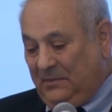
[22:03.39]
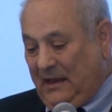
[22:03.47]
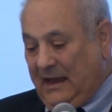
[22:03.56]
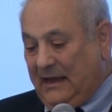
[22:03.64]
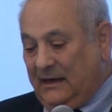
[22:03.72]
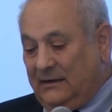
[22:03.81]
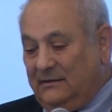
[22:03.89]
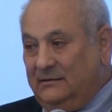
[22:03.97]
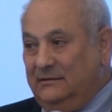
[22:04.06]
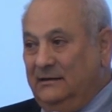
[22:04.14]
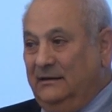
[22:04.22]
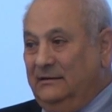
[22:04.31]

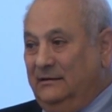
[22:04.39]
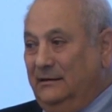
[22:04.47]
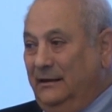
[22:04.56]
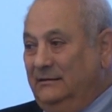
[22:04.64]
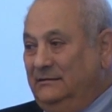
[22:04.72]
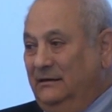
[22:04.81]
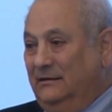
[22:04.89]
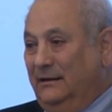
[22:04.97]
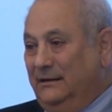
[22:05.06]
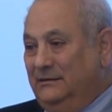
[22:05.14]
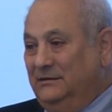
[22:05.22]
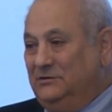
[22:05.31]
And then in
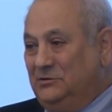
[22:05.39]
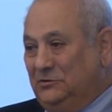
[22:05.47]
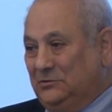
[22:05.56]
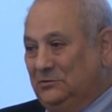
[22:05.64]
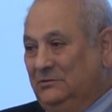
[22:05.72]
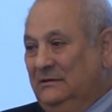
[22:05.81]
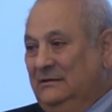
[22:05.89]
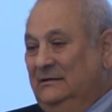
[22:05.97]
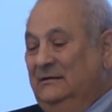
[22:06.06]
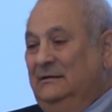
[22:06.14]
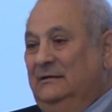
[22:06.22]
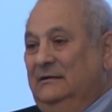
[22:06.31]
1992,
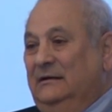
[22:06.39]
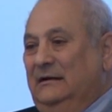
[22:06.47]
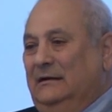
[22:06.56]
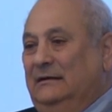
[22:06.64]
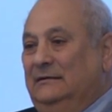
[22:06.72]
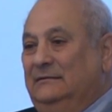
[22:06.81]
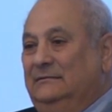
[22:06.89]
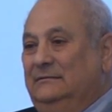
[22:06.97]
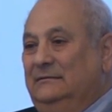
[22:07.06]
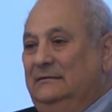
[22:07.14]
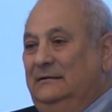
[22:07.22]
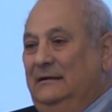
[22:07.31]

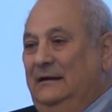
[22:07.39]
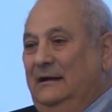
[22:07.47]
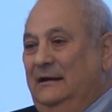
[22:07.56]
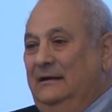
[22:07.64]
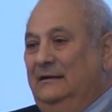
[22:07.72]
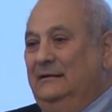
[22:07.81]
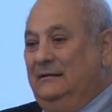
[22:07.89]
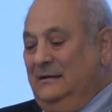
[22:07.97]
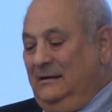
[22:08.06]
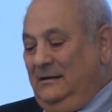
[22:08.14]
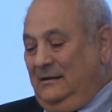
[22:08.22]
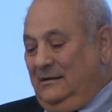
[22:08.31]
a
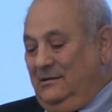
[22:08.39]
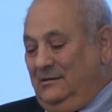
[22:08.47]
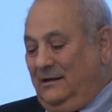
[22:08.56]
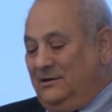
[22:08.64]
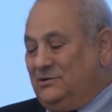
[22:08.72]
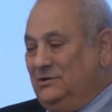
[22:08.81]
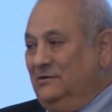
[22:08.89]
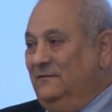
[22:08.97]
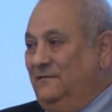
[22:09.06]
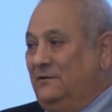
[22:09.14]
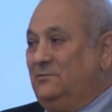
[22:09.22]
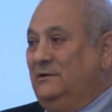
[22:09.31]
collection
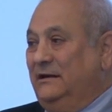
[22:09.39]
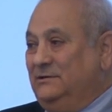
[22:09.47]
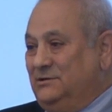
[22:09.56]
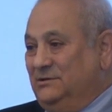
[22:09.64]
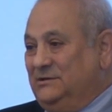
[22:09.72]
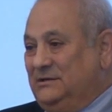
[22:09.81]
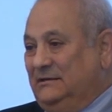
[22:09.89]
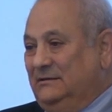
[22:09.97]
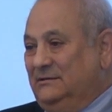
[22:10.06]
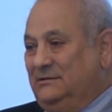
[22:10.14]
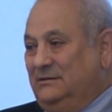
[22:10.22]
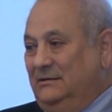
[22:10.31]
of federal
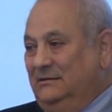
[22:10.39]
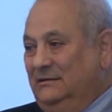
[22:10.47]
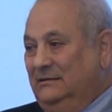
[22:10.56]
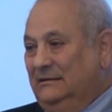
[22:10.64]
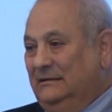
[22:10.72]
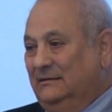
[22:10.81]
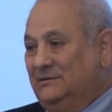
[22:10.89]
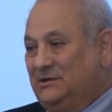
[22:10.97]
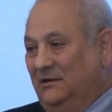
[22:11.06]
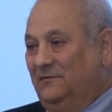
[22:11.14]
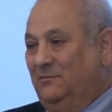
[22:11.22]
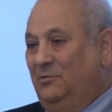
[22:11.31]
agencies,
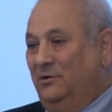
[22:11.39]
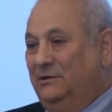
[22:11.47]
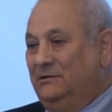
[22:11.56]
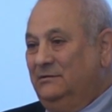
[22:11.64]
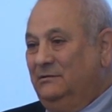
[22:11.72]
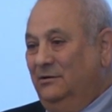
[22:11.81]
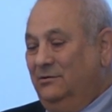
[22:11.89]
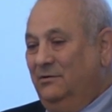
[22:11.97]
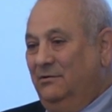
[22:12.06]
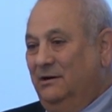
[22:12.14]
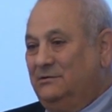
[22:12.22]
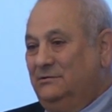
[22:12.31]
self-appointed, no
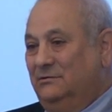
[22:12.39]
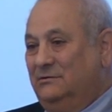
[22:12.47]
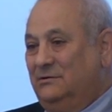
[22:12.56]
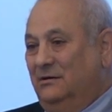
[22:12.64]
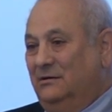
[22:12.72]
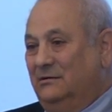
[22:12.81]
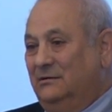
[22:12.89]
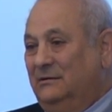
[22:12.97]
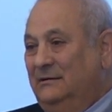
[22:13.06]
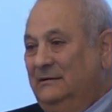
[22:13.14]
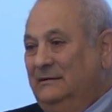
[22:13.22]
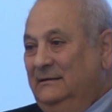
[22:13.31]
congressional charter,